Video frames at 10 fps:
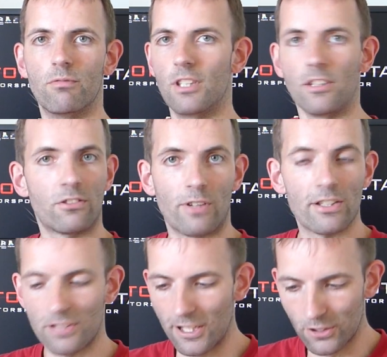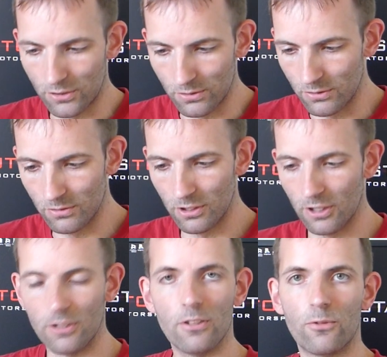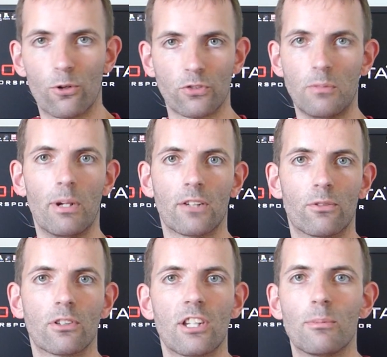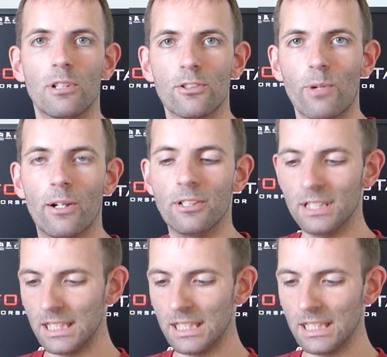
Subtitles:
that translates to the force feedback, for example, as well.